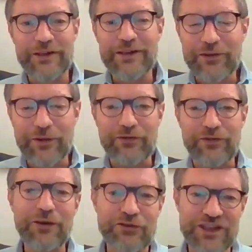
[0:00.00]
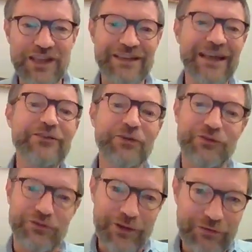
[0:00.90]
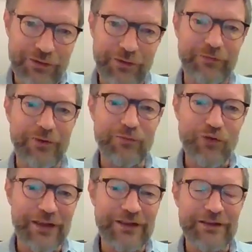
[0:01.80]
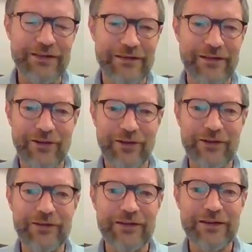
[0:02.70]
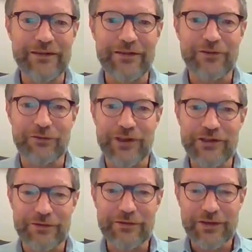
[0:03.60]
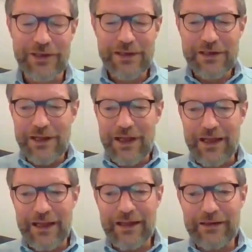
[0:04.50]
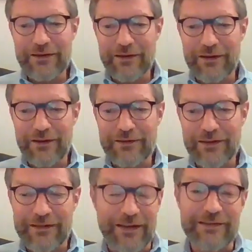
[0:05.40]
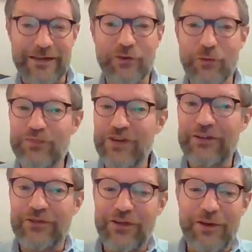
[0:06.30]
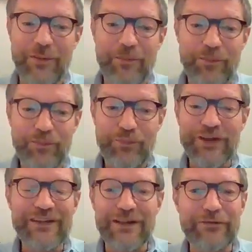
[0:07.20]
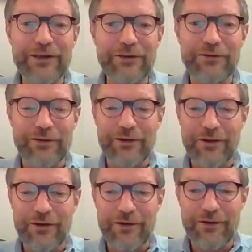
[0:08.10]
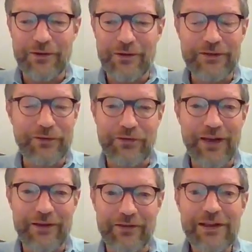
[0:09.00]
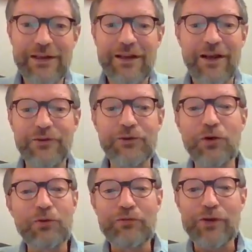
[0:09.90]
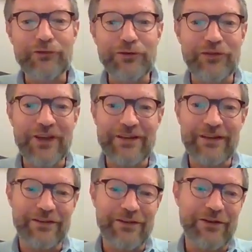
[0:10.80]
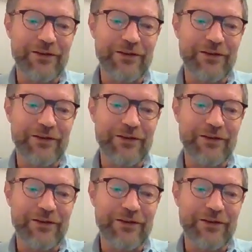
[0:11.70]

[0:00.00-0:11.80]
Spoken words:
discuss, negotiate, gain the trust of someone in these conditions, and that's a pretty difficult exercise. We often say that